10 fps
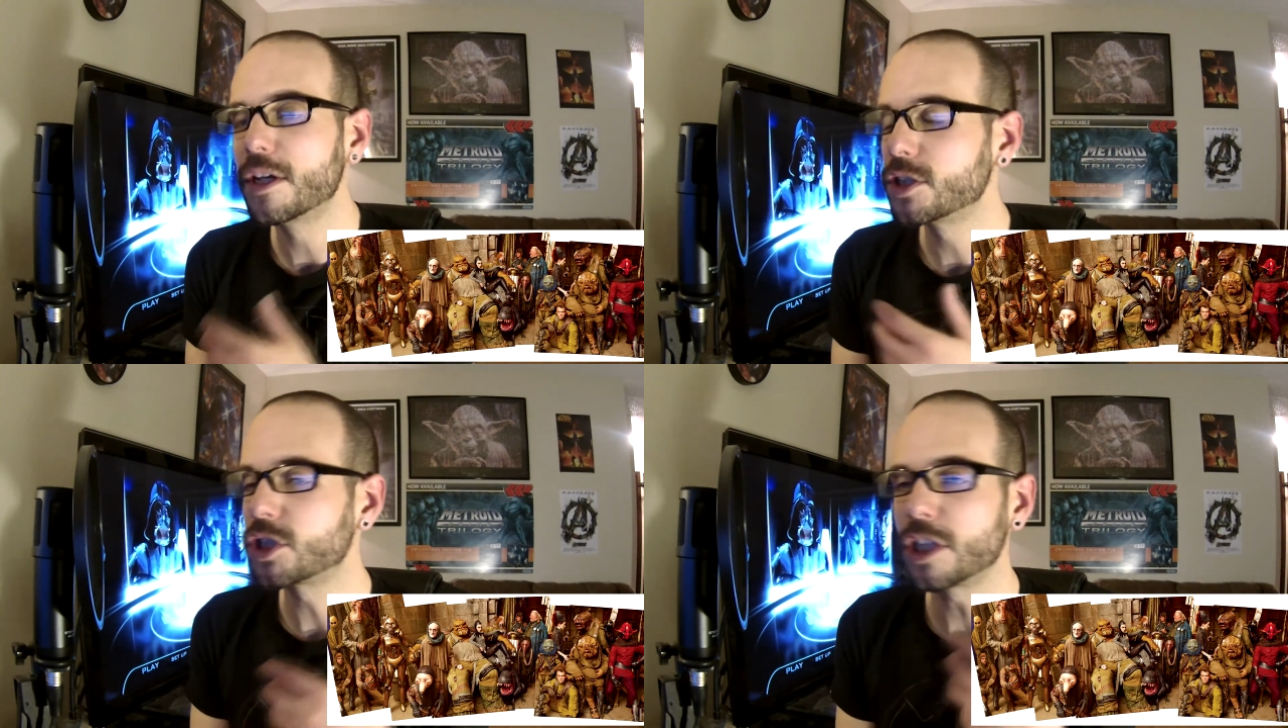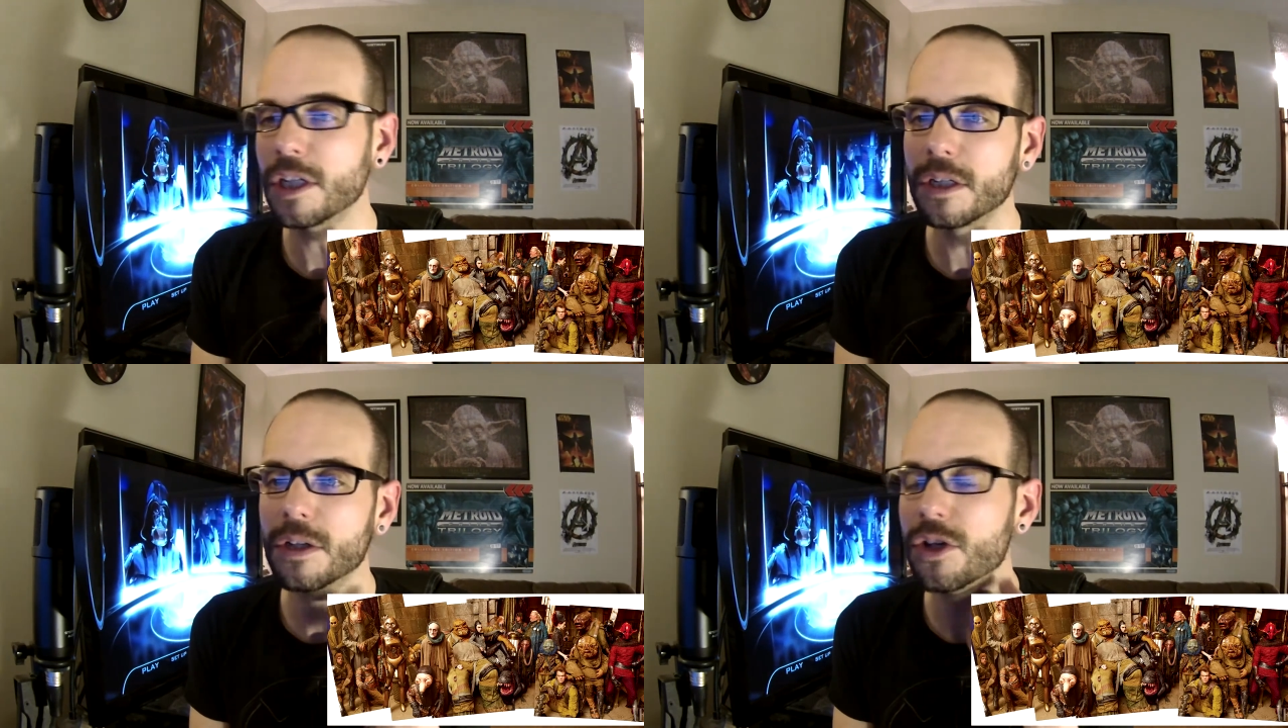
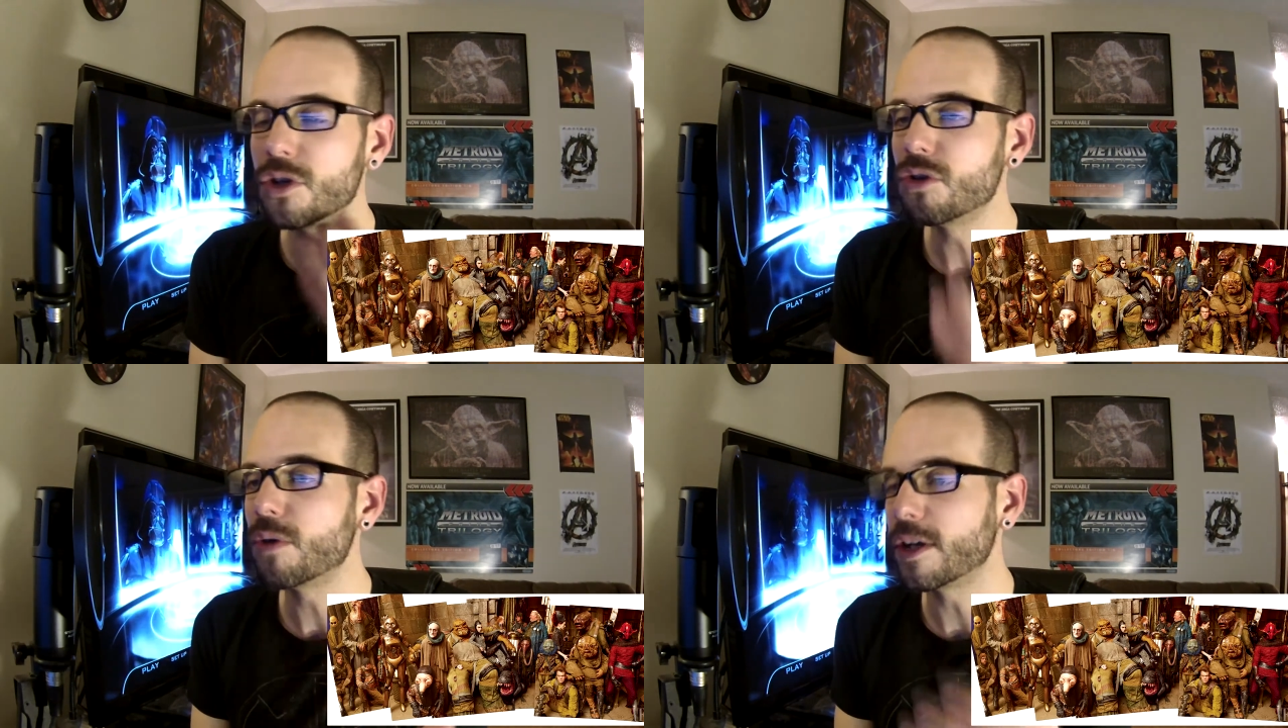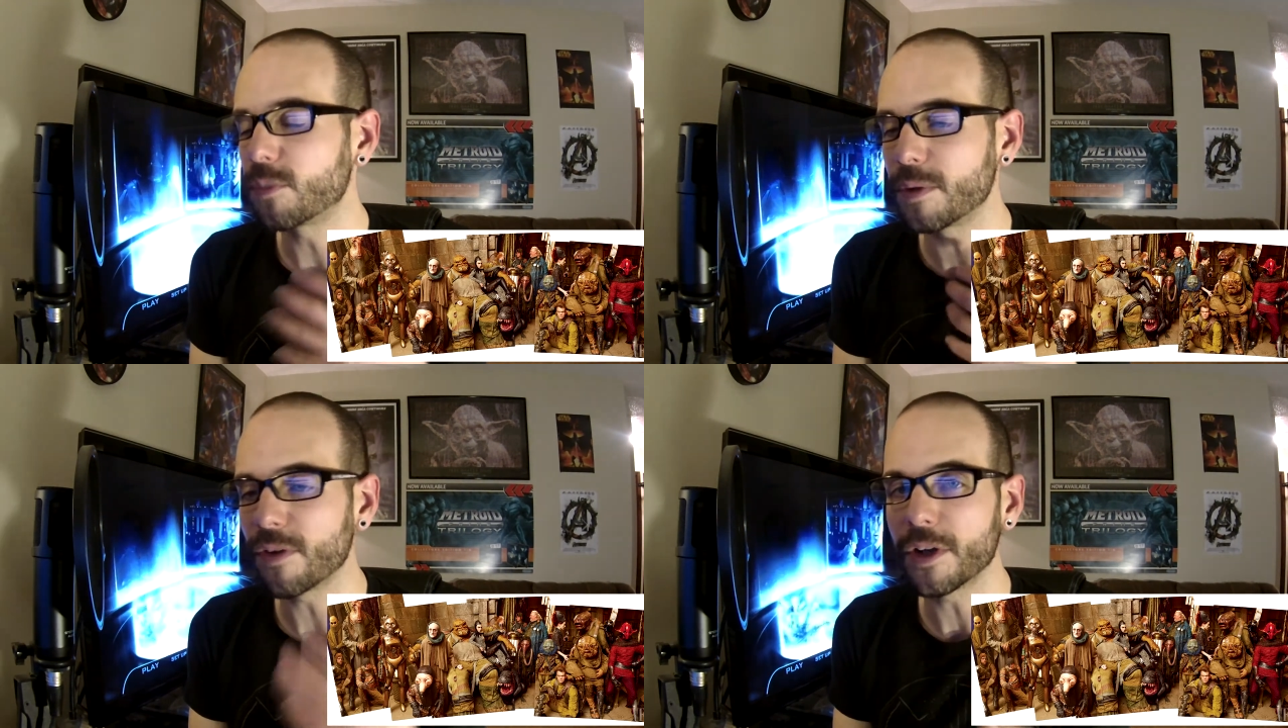She knew and has
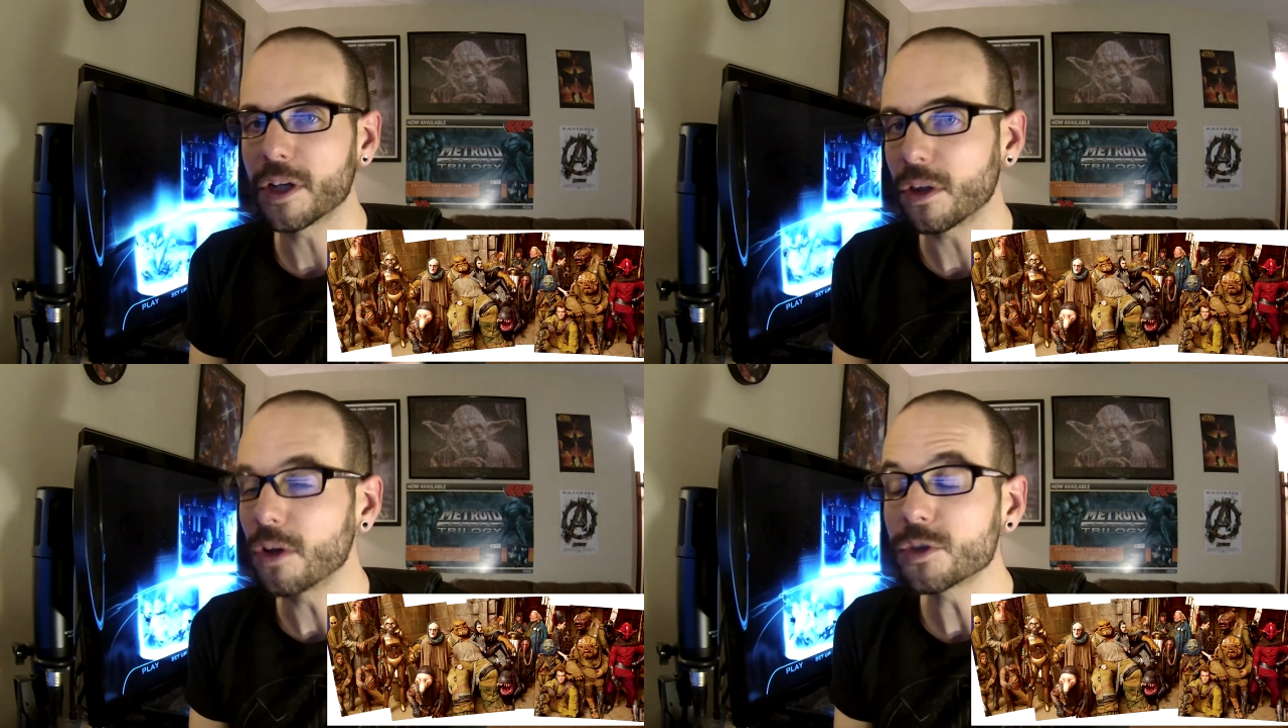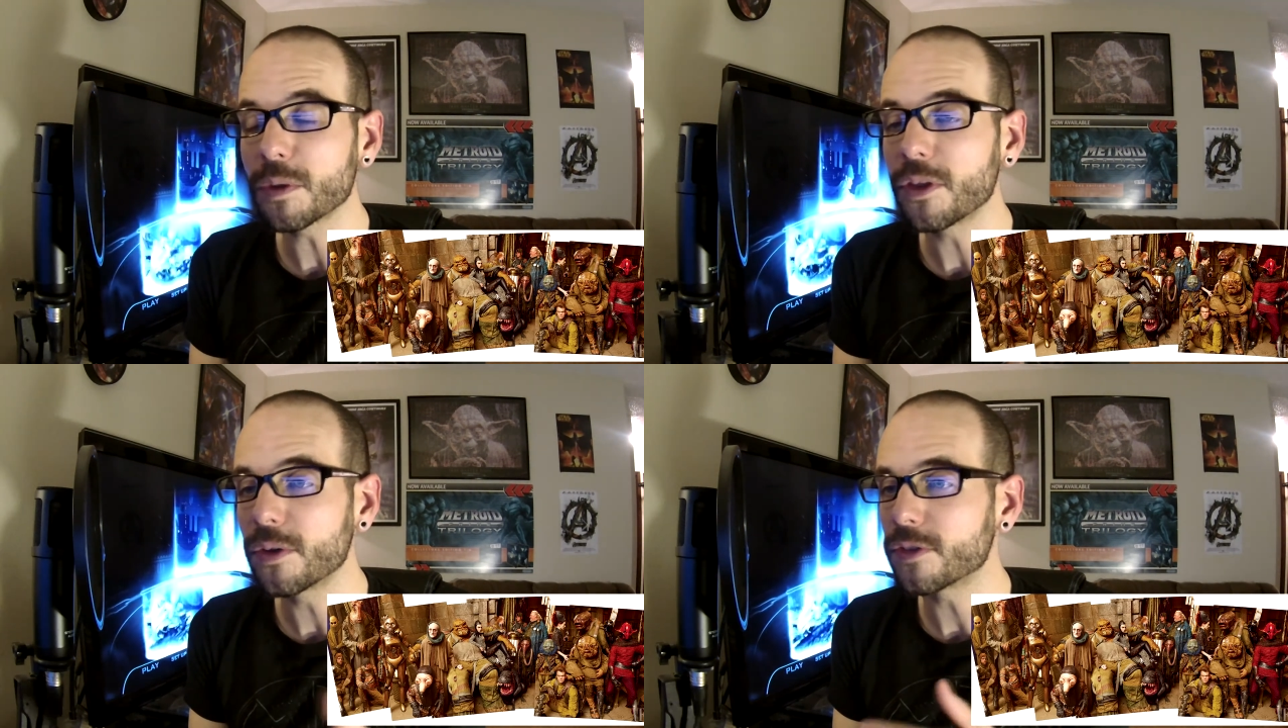been very close
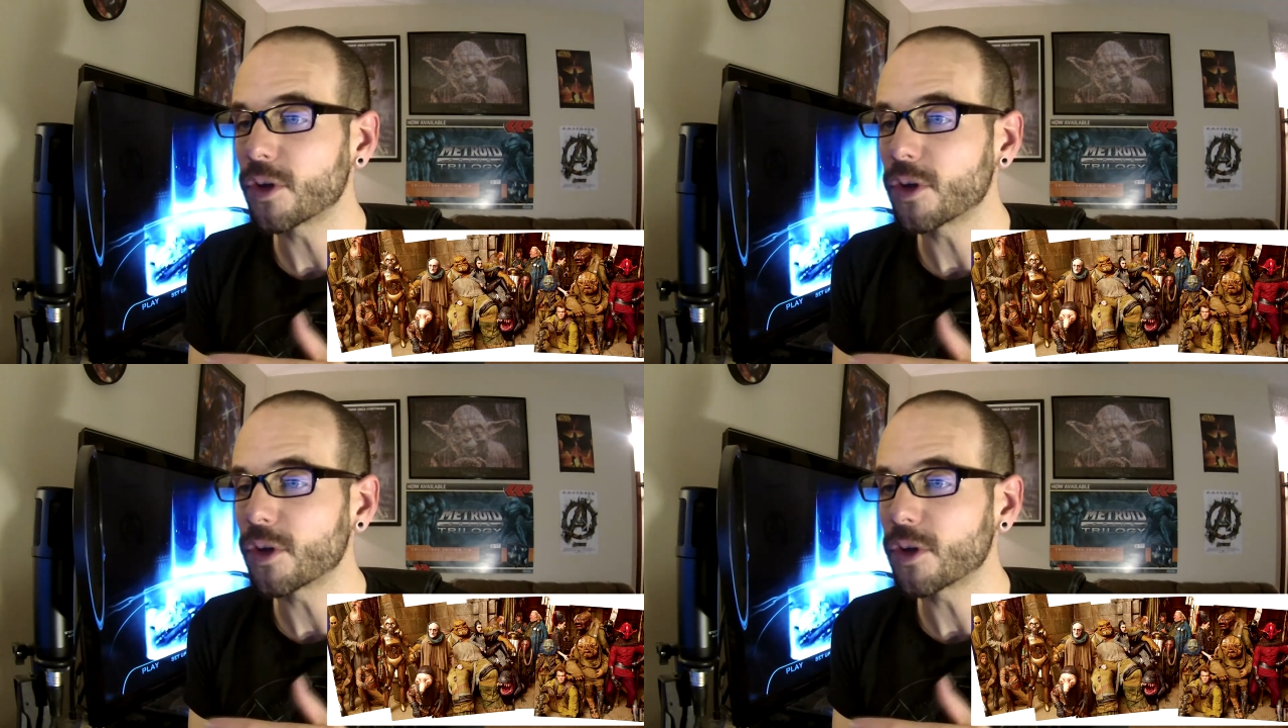with Lucas